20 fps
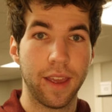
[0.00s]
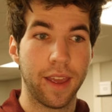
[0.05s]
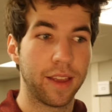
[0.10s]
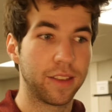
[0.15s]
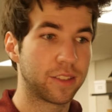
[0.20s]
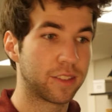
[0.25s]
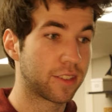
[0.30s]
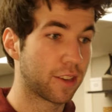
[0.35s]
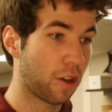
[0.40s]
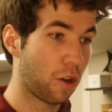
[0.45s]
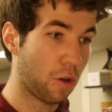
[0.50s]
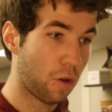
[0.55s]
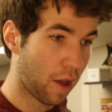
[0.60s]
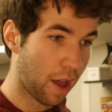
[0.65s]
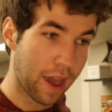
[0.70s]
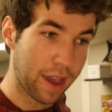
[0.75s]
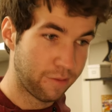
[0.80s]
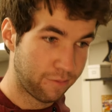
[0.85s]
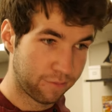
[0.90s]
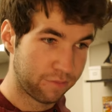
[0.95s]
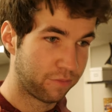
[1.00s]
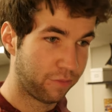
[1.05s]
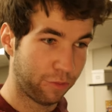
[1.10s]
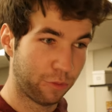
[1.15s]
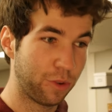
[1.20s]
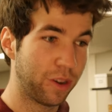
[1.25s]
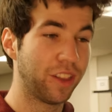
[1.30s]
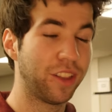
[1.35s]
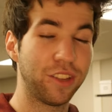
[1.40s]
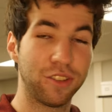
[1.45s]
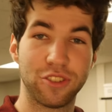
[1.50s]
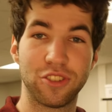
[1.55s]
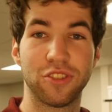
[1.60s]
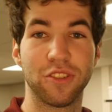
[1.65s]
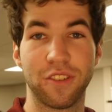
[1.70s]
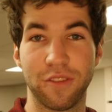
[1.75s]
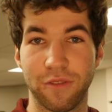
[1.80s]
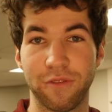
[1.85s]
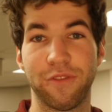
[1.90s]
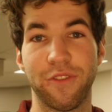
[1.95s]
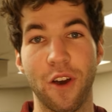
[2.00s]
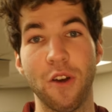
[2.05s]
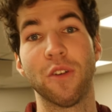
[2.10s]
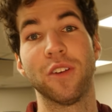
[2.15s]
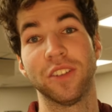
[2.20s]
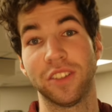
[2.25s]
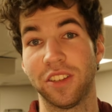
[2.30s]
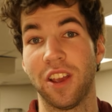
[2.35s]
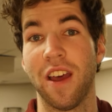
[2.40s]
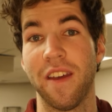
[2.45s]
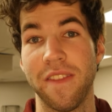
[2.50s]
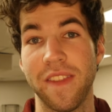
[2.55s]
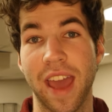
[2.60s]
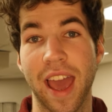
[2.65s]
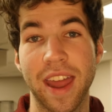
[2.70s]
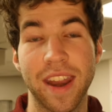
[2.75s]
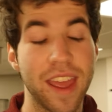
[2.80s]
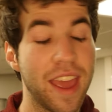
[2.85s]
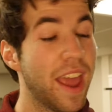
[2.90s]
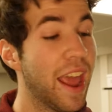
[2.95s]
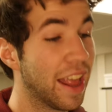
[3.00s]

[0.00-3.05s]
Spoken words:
And so I really shouldn't focus on that.